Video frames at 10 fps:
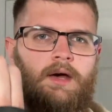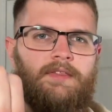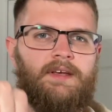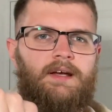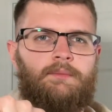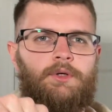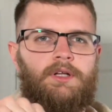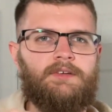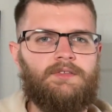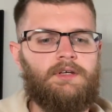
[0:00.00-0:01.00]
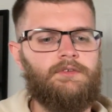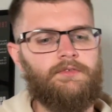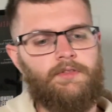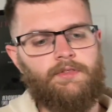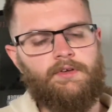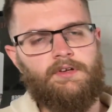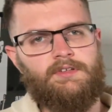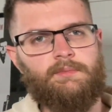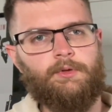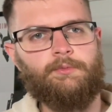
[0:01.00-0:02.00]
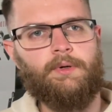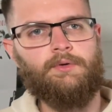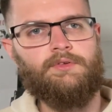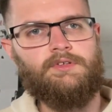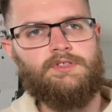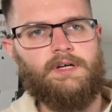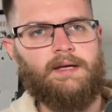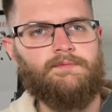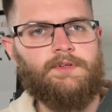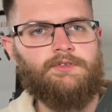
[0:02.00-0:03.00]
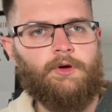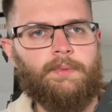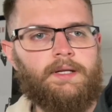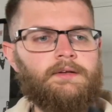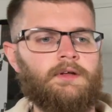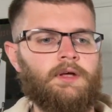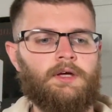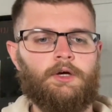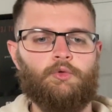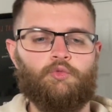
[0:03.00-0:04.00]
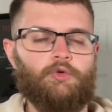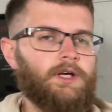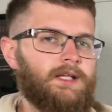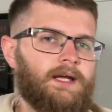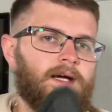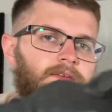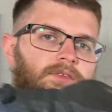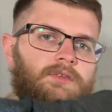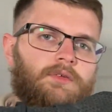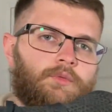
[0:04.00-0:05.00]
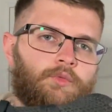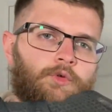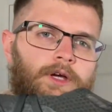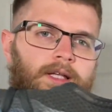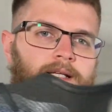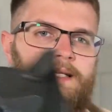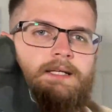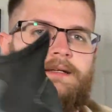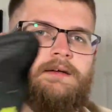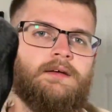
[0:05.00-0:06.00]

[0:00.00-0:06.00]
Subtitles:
I think I'm going to list these for 30 plus postage, aim for the top end. Really nice, really clean.